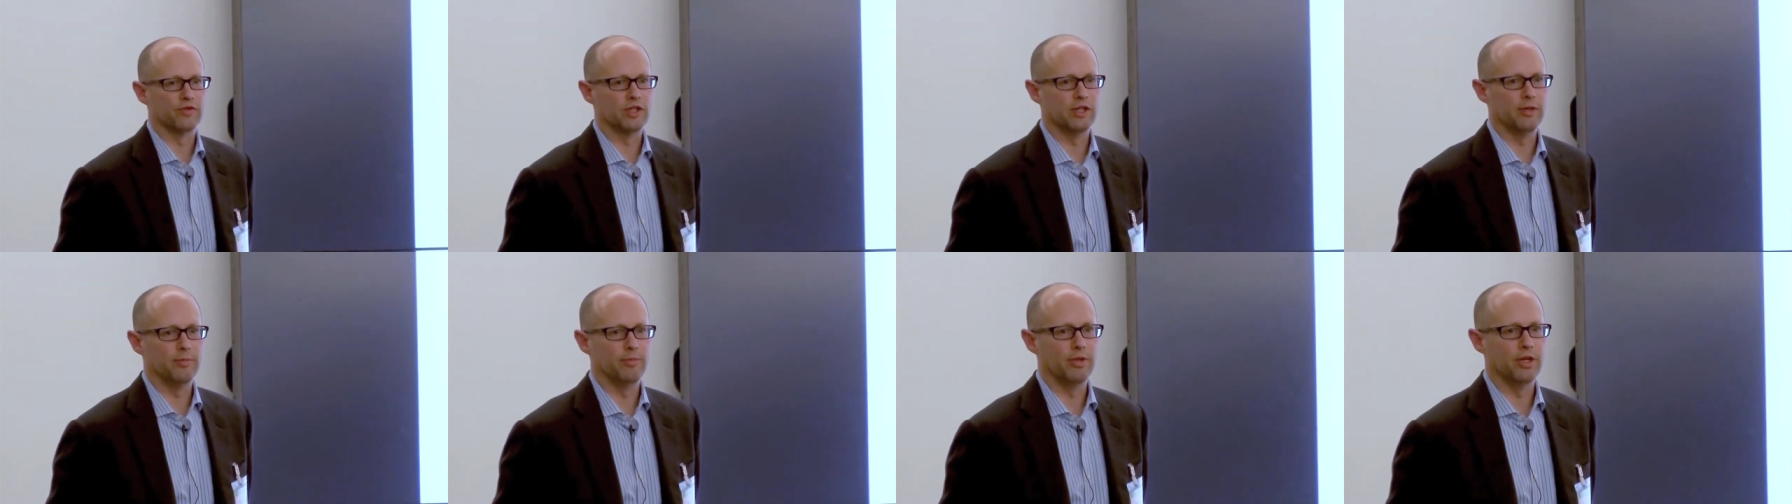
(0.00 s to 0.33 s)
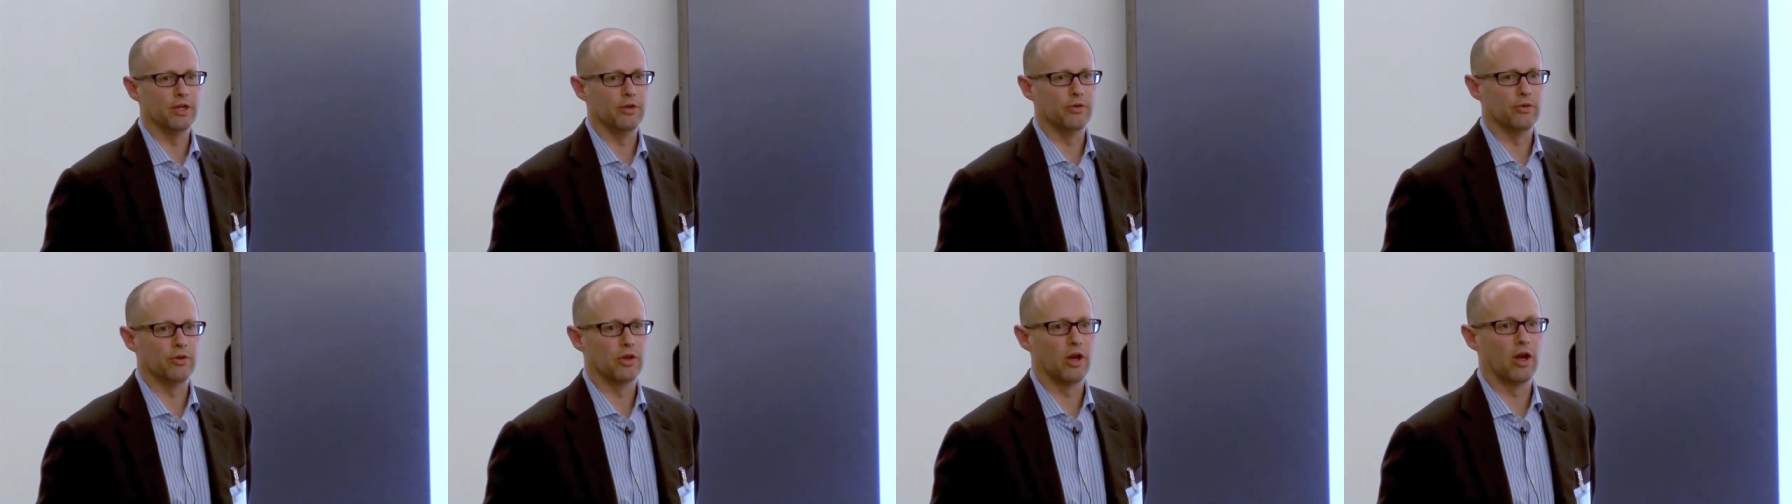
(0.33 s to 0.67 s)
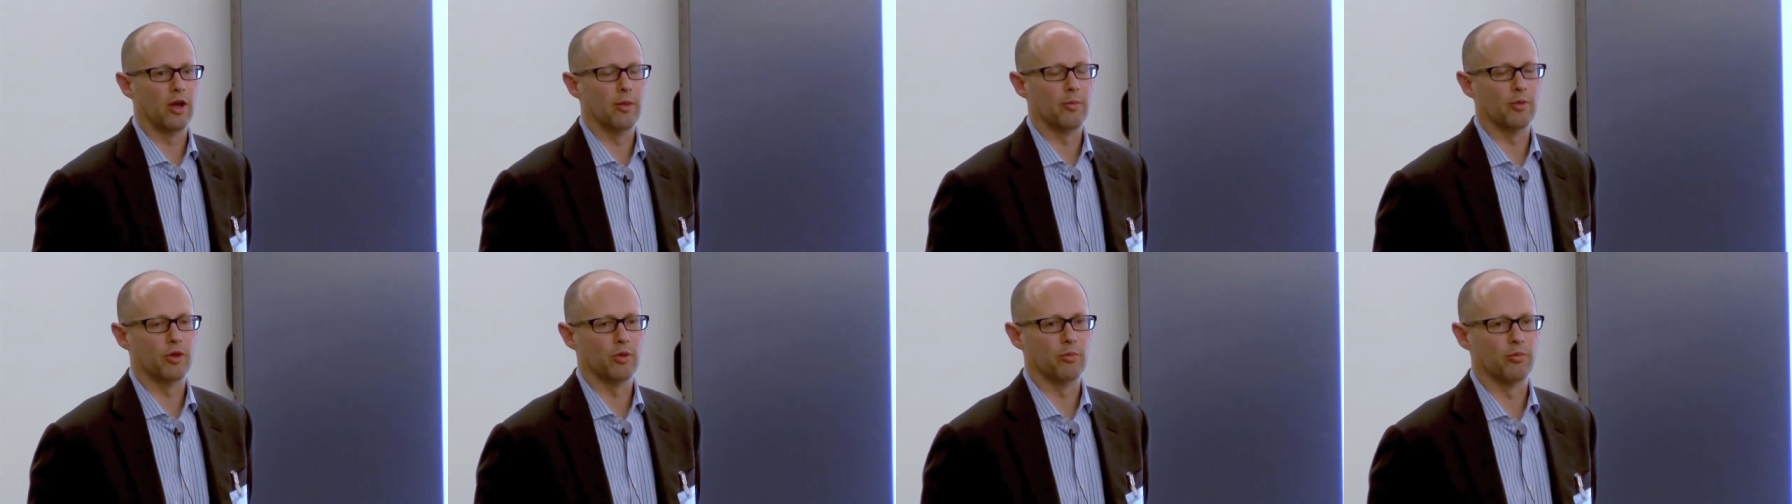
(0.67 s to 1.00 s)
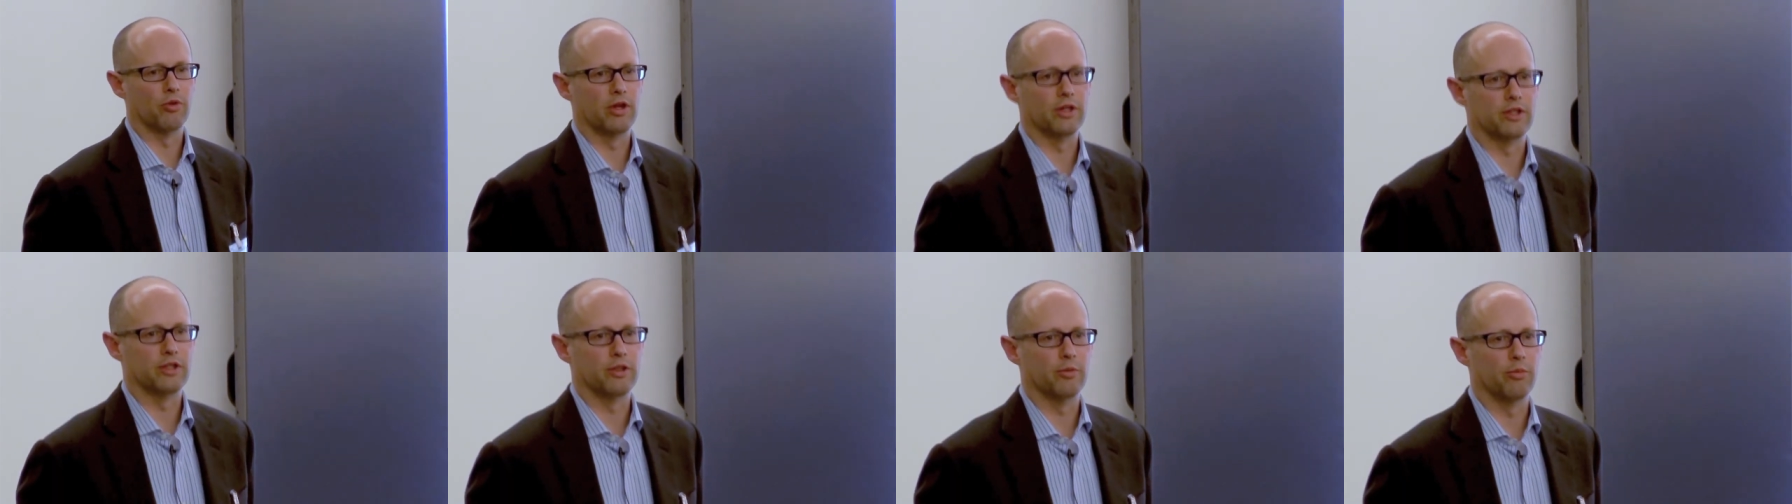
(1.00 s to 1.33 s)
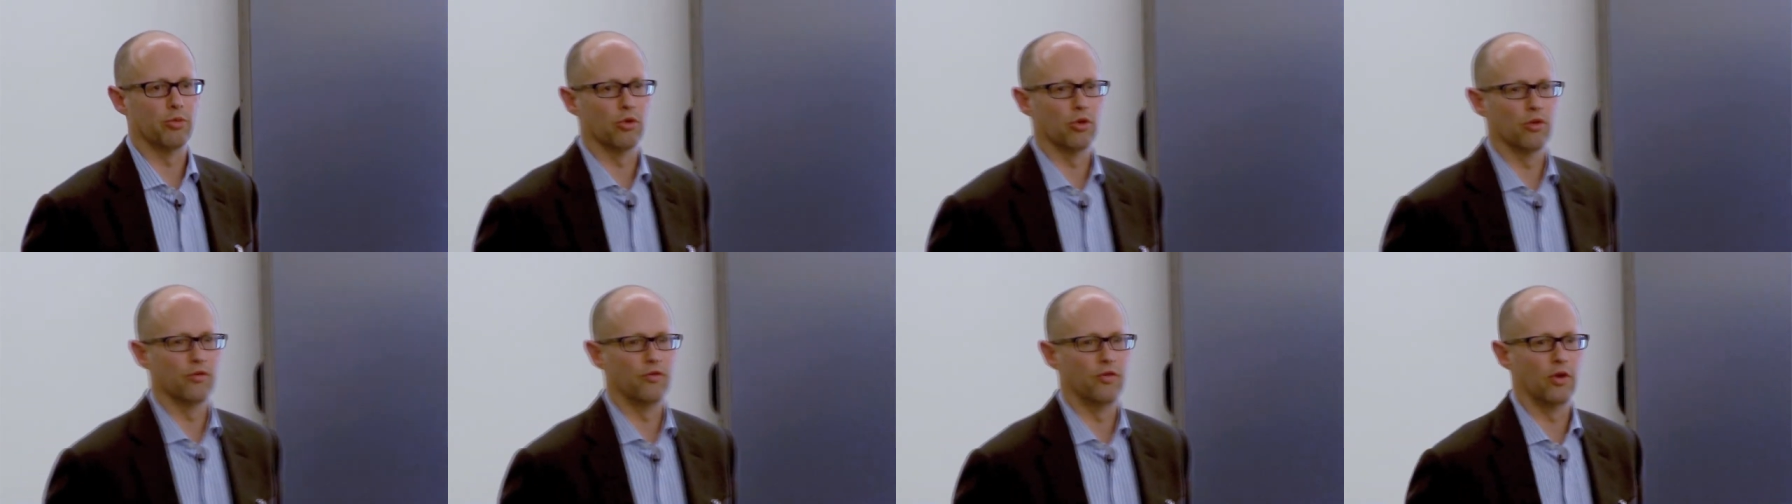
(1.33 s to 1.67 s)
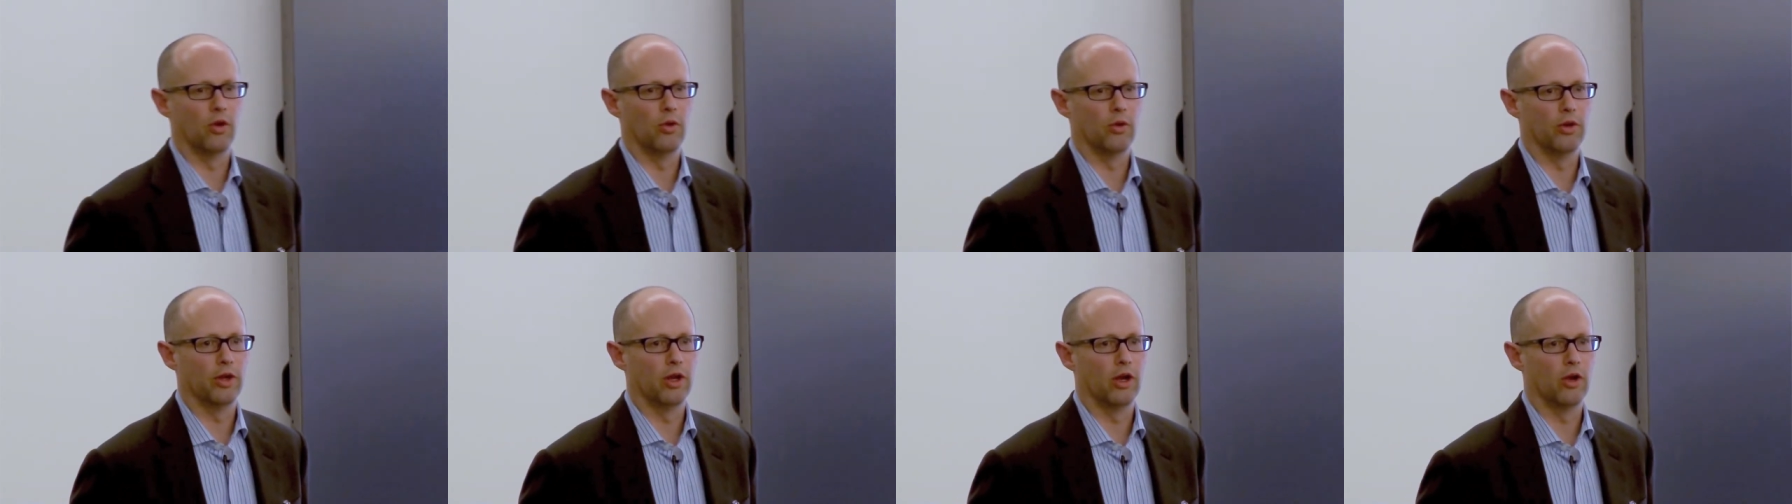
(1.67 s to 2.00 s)
CPU time to price the
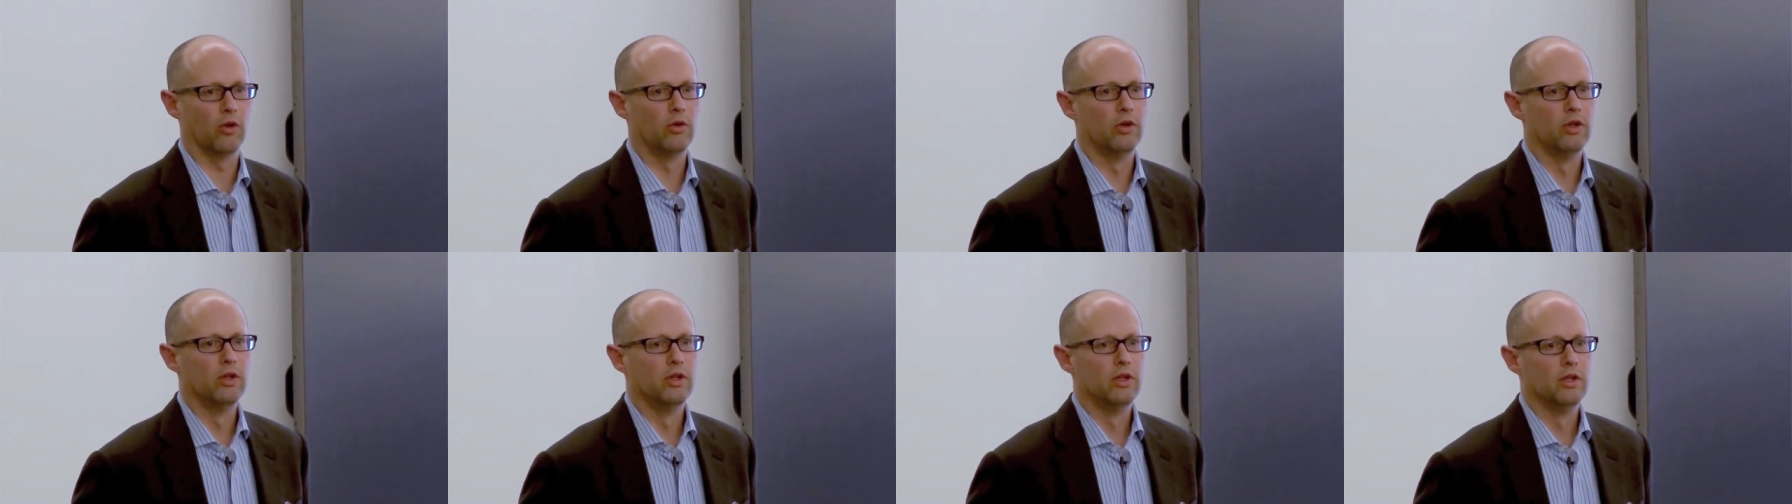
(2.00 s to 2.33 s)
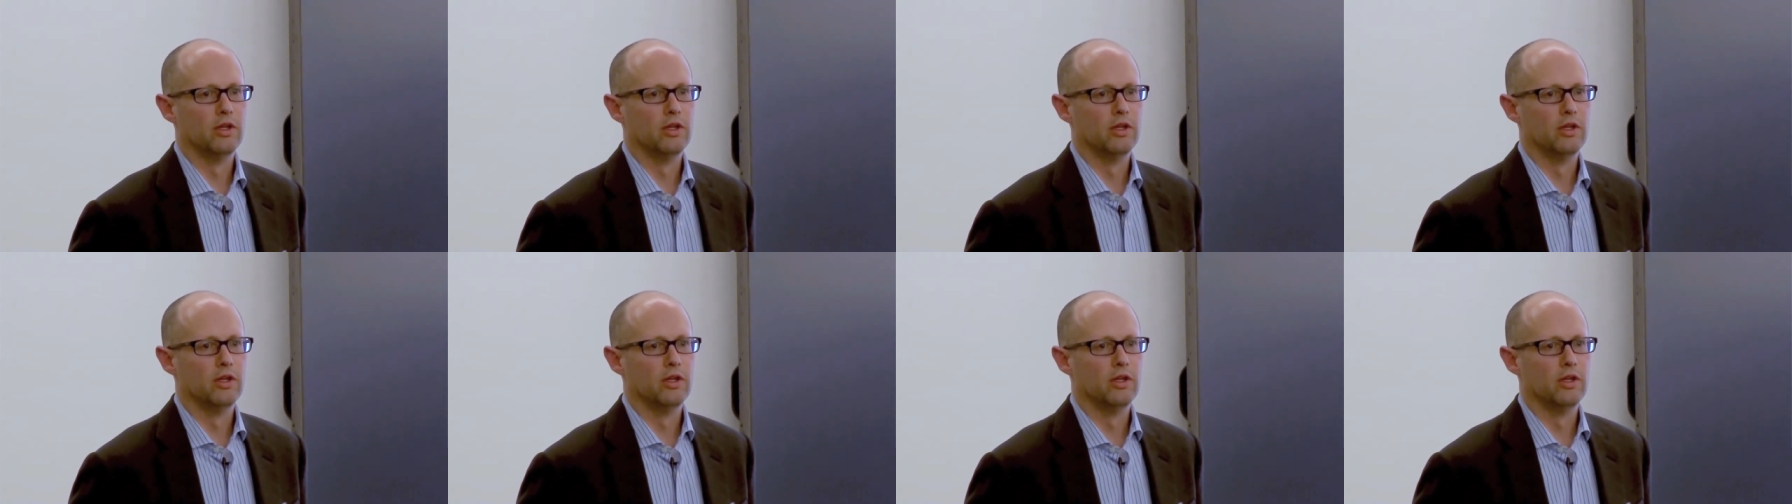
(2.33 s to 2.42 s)
portfolio.